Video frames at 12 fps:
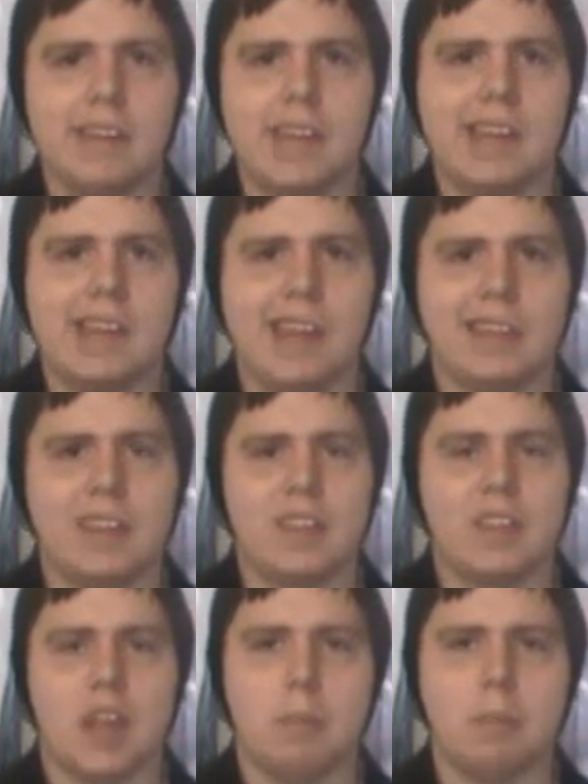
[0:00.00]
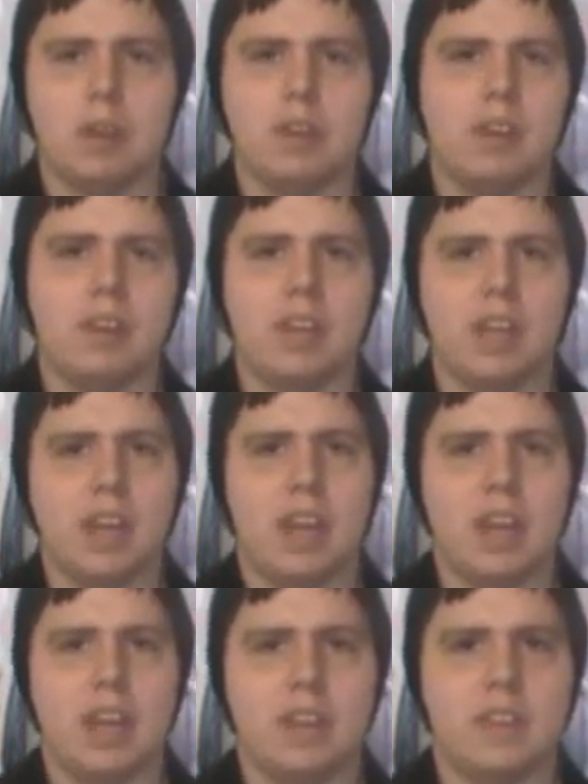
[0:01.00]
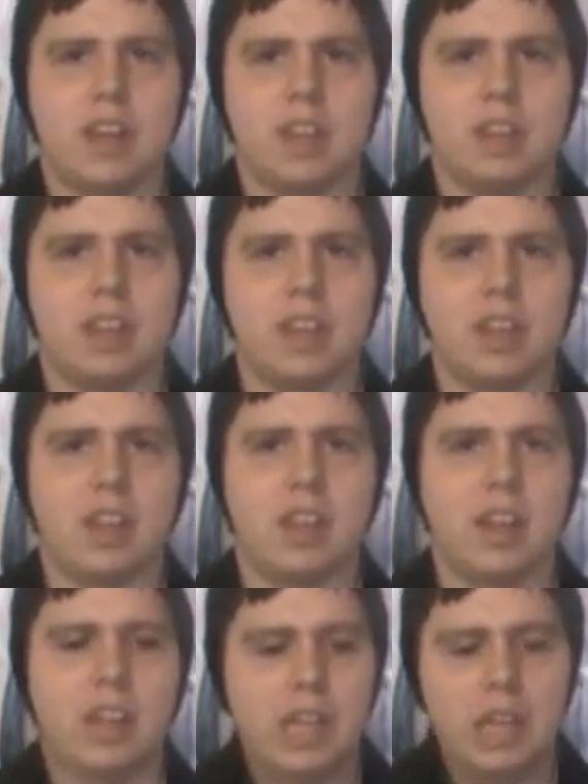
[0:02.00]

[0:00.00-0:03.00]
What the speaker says: yeah, yeah, this is happening. Oh, yeah, I hate that. Yeah, yeah, yeah.